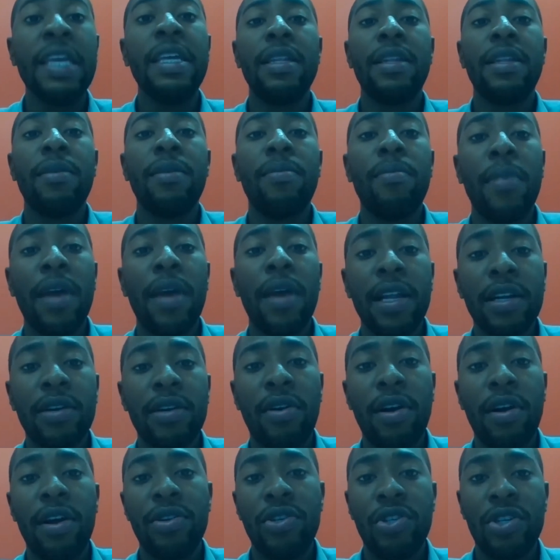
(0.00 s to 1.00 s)
in the
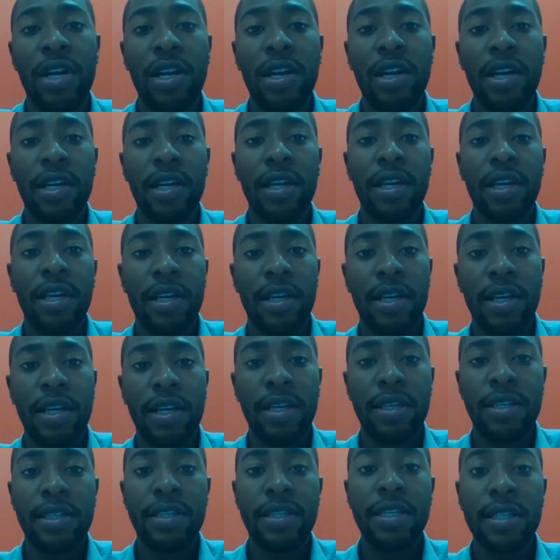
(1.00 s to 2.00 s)
main cryogenic
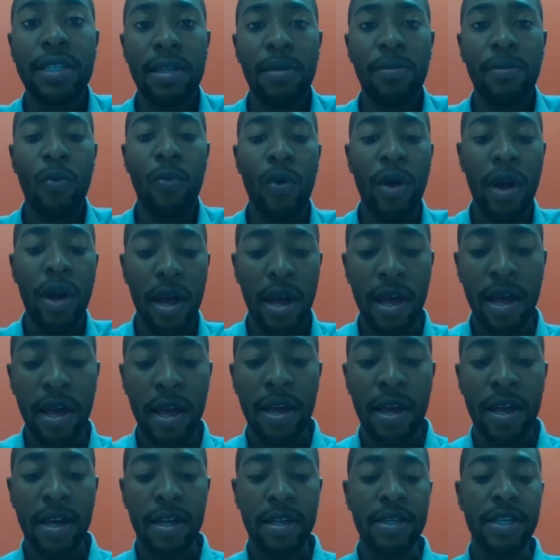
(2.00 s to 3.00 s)
uh, system
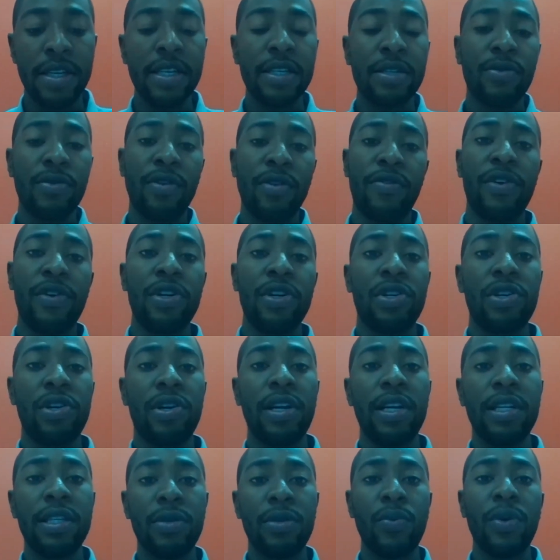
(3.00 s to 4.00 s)
where these
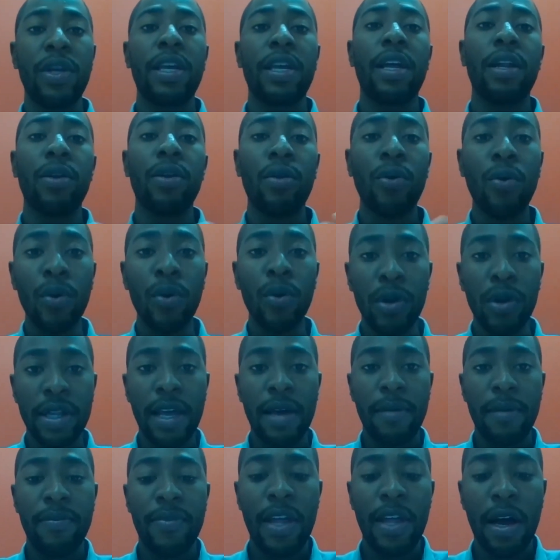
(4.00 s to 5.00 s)
refrigerants, we can
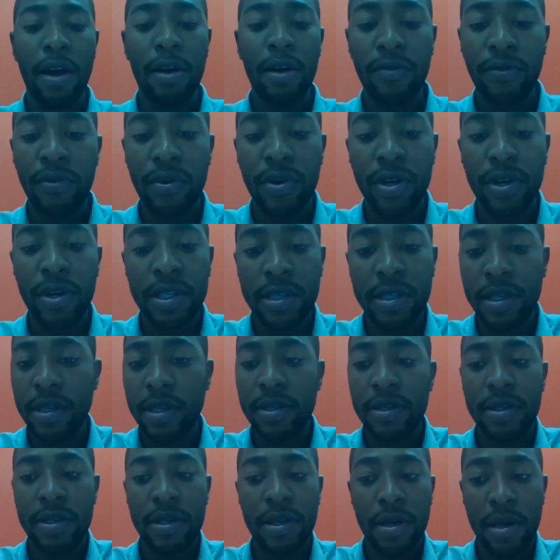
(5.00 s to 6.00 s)
cool them down, for
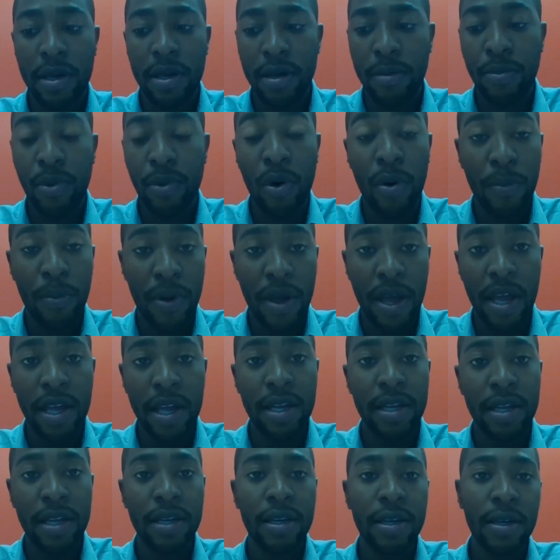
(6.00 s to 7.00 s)
instance, uh,
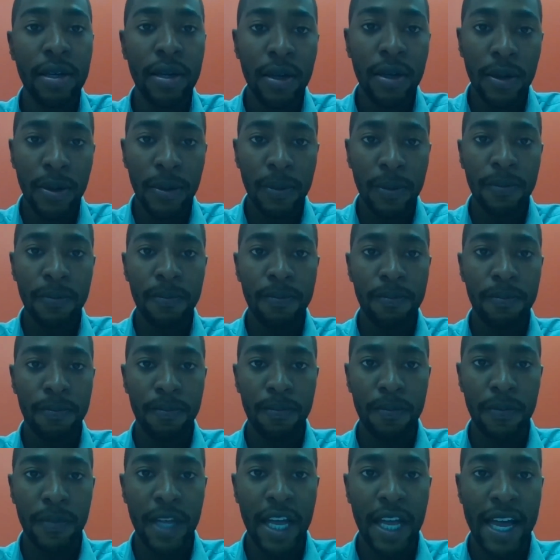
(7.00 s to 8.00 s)
propane,
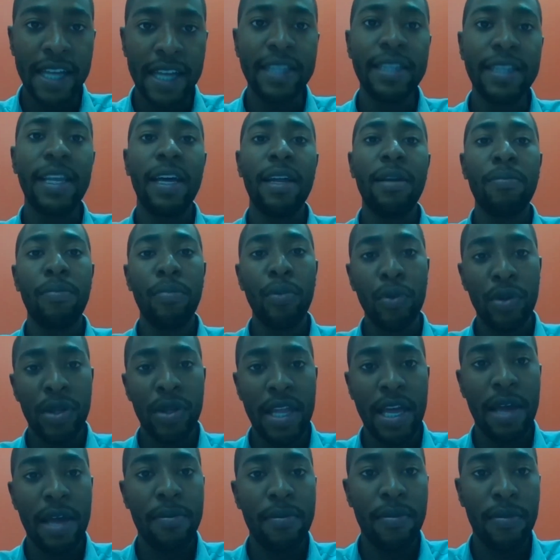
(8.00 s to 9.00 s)
and
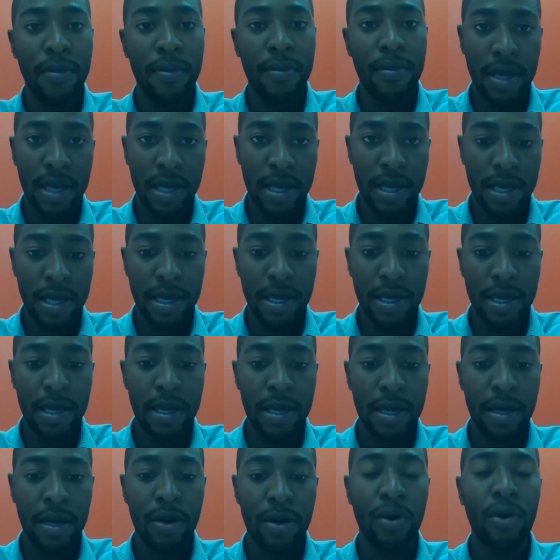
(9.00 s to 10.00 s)
then put them
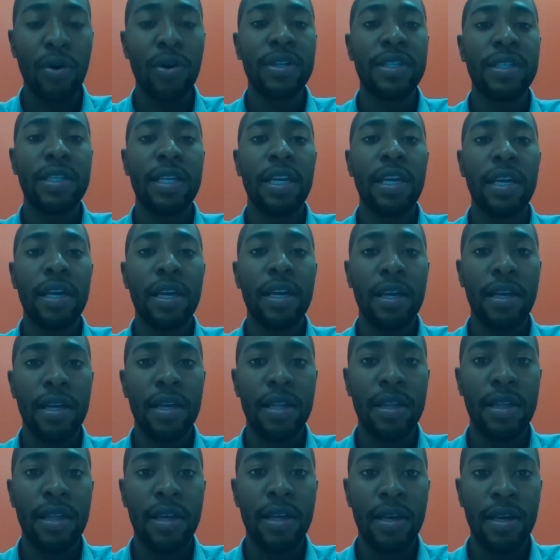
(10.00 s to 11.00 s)
uh,
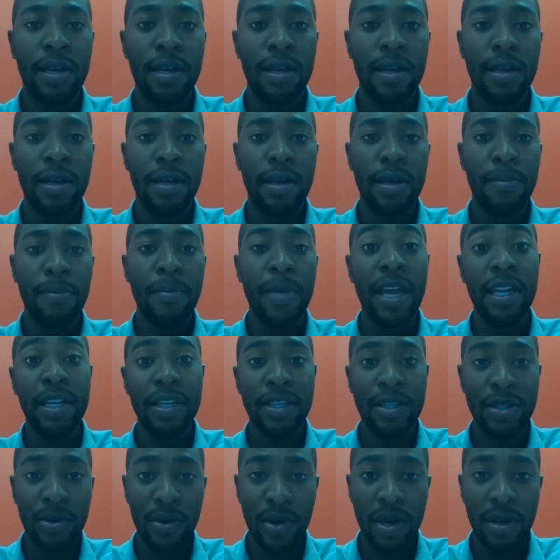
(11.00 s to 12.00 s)
crossing the
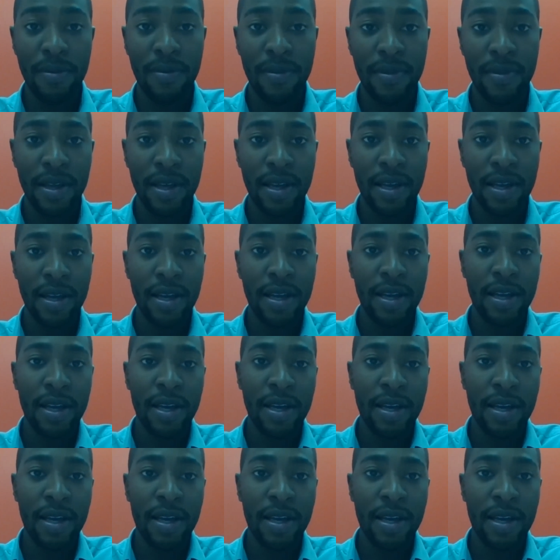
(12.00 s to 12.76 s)
mainstream,